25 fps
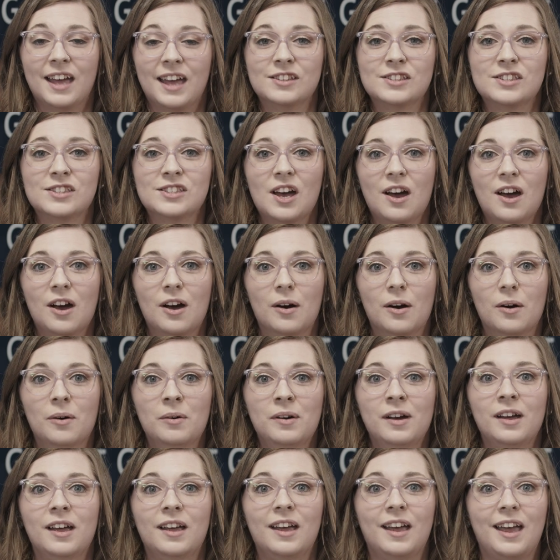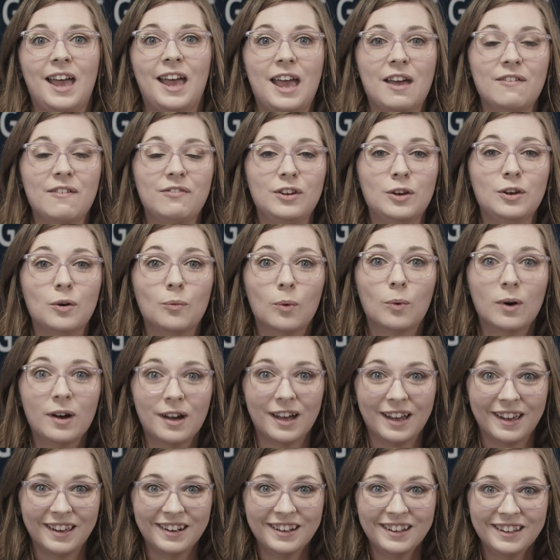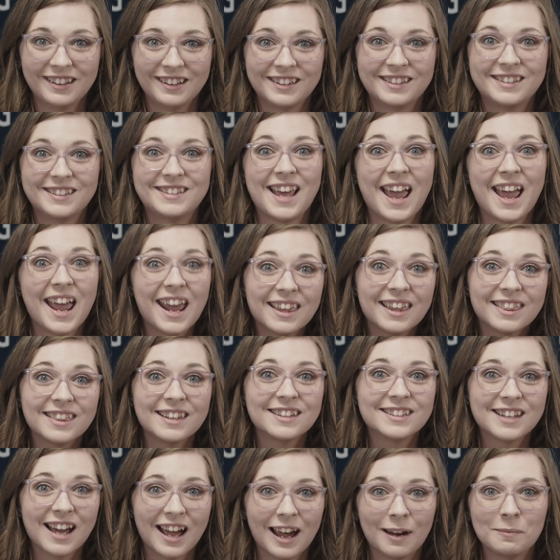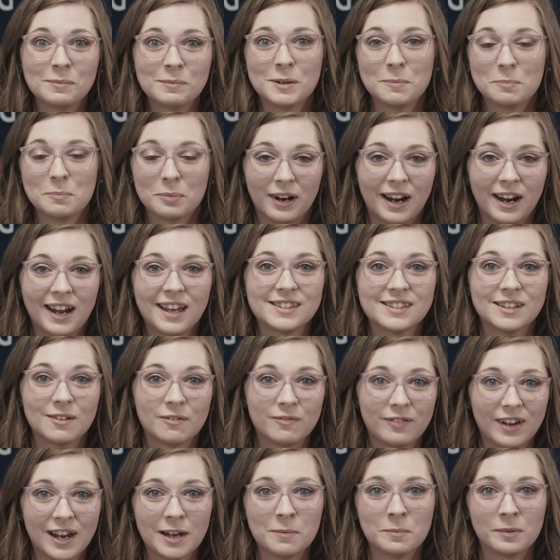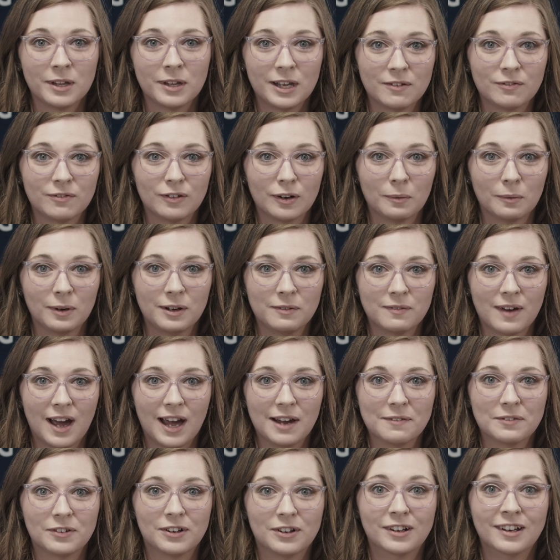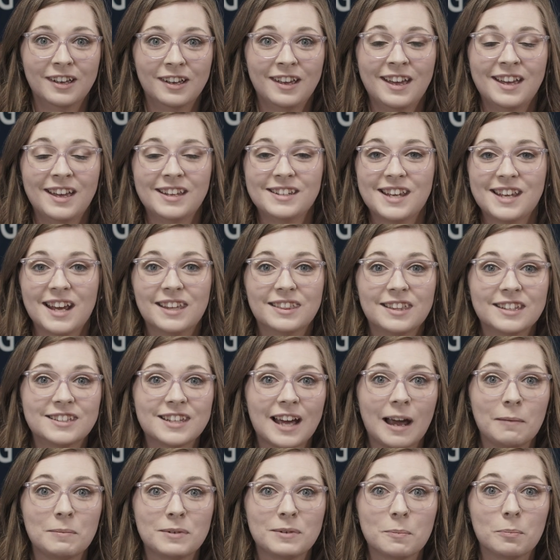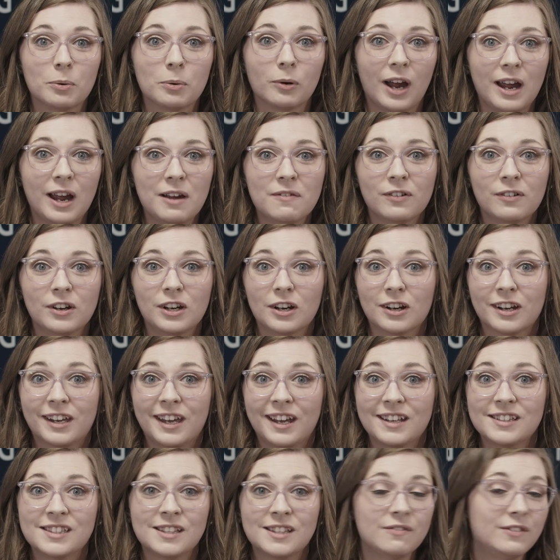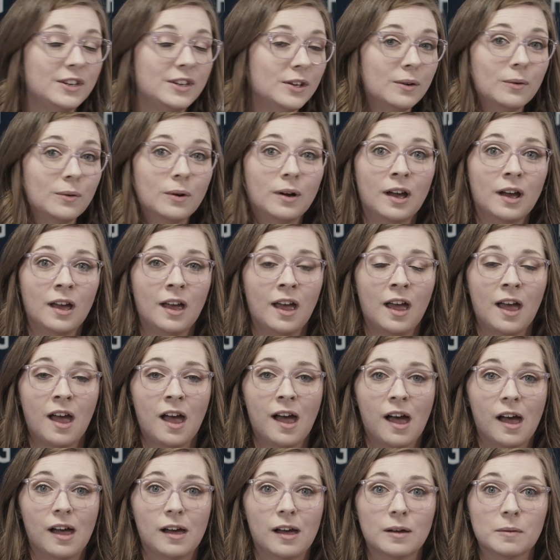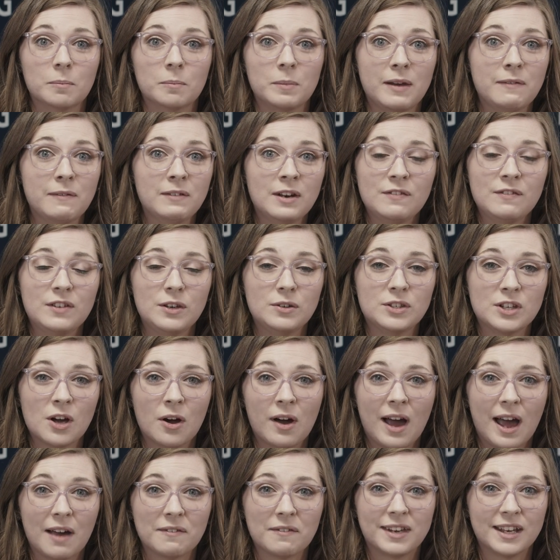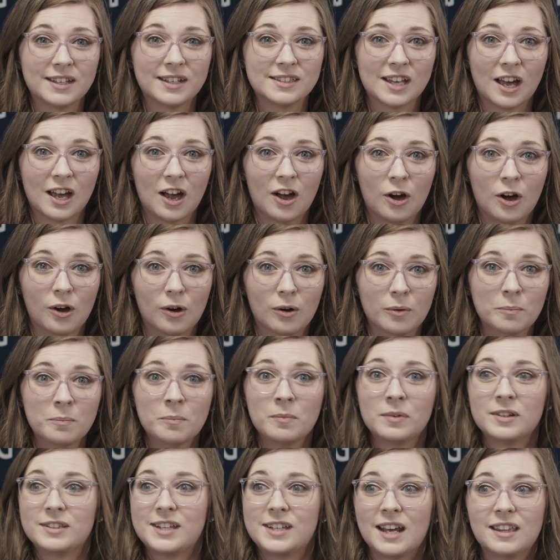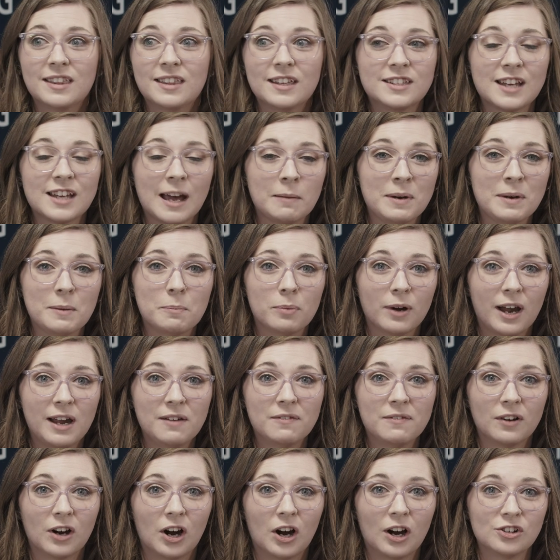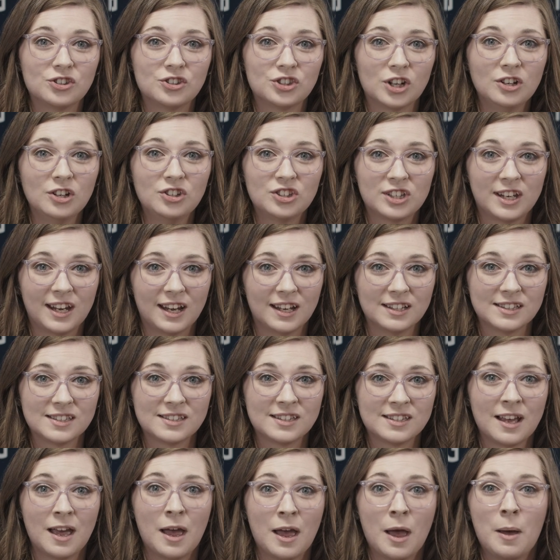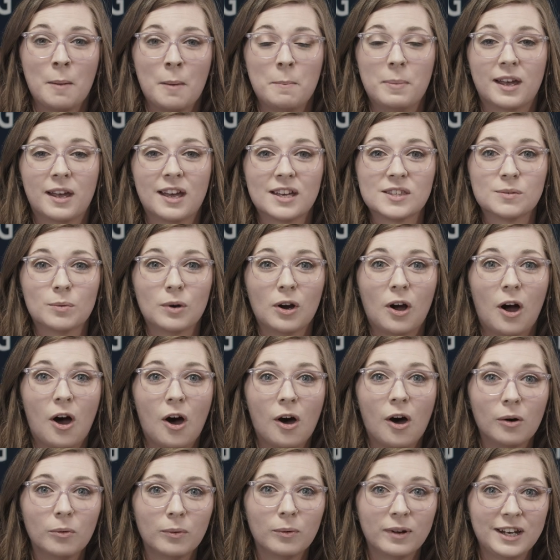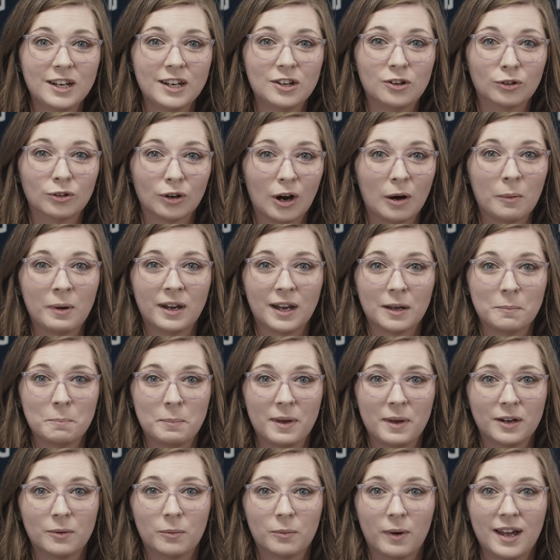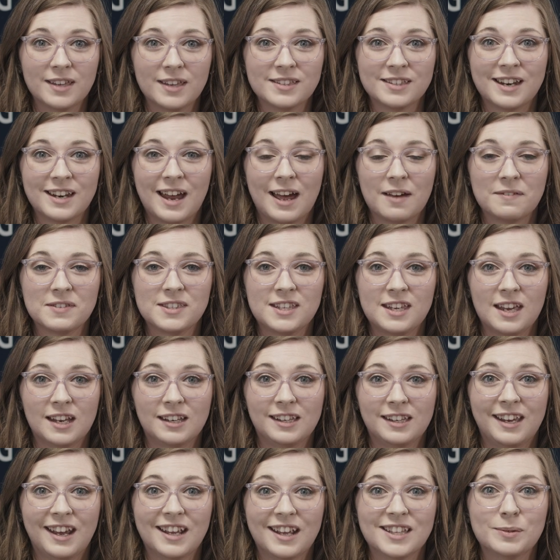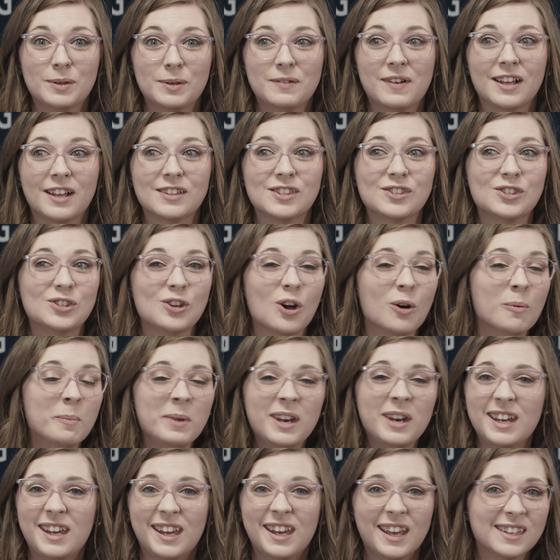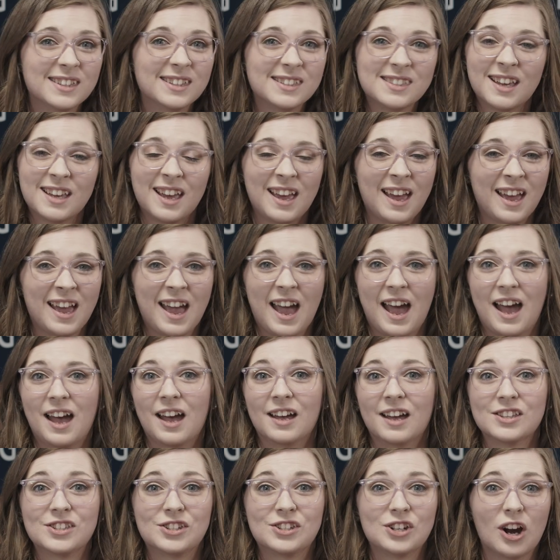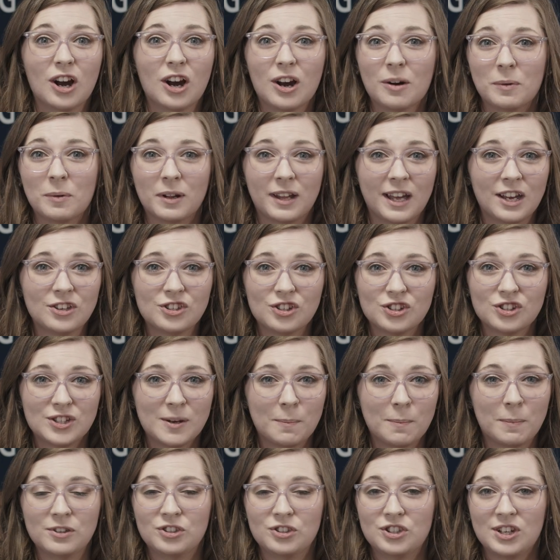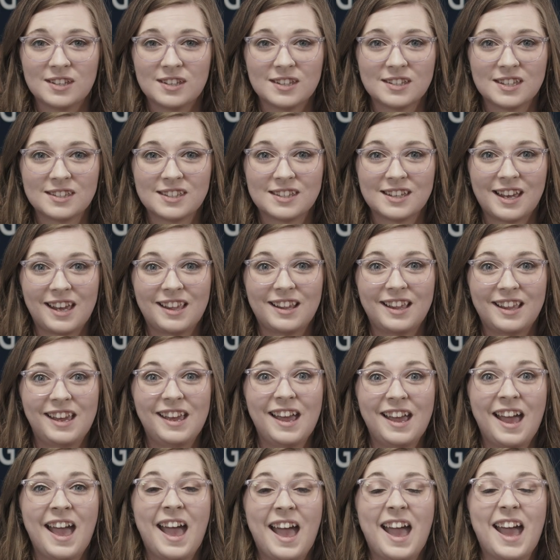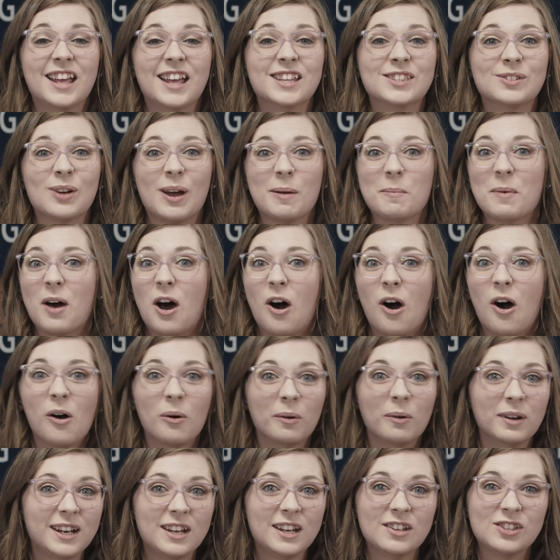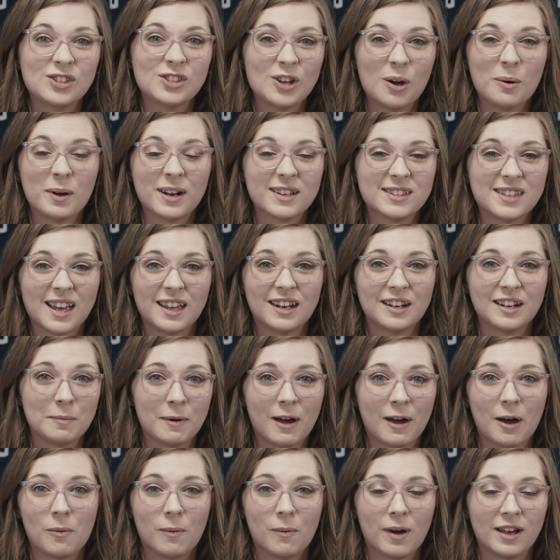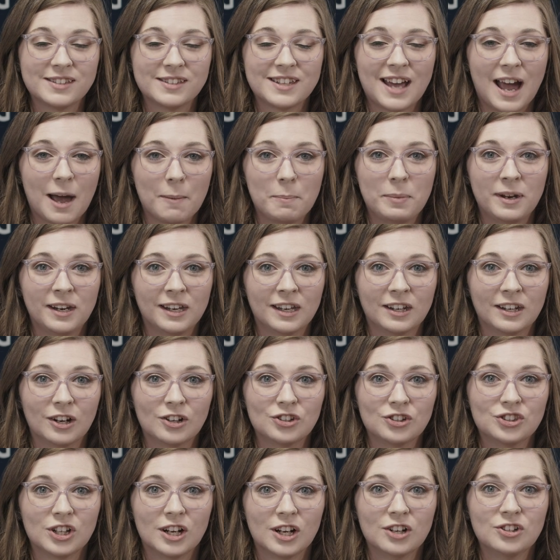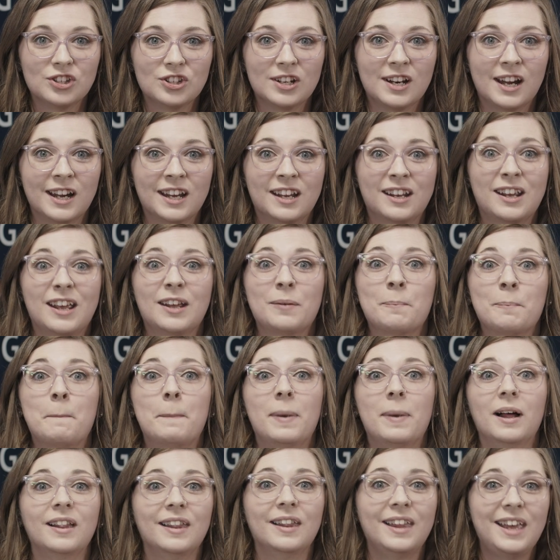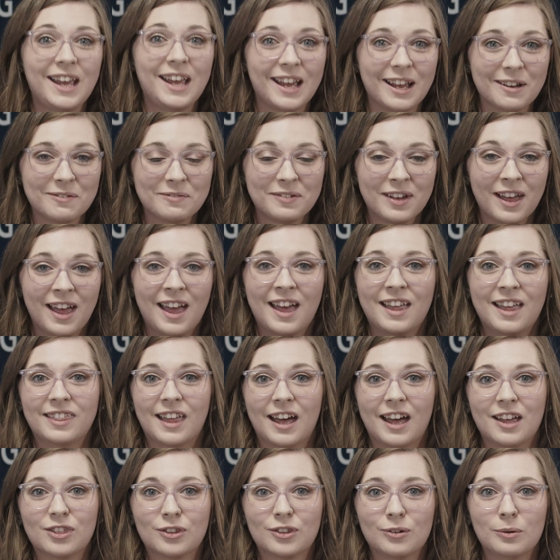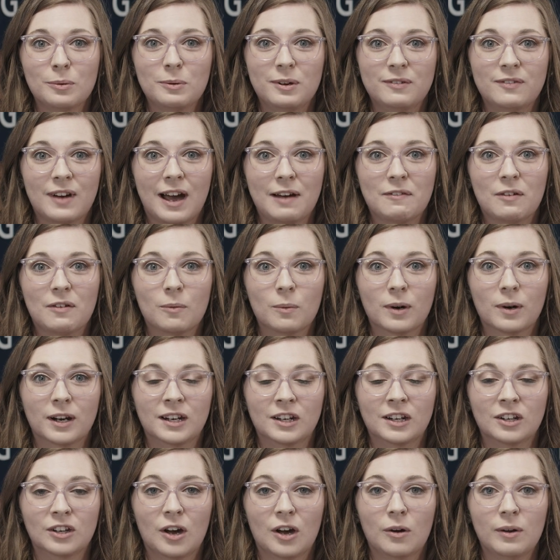And so, if you would, take the time to pray as a family for revival. Take the time to pray for your kids. Even if you don't have kids at home, take the time to pray for our church kids, because we're already growing in big ways in FCN Kids. We've had so many kids start a relationship with Jesus lately, and so I'm already so excited about what's happening in our church, and I believe that through revival we're going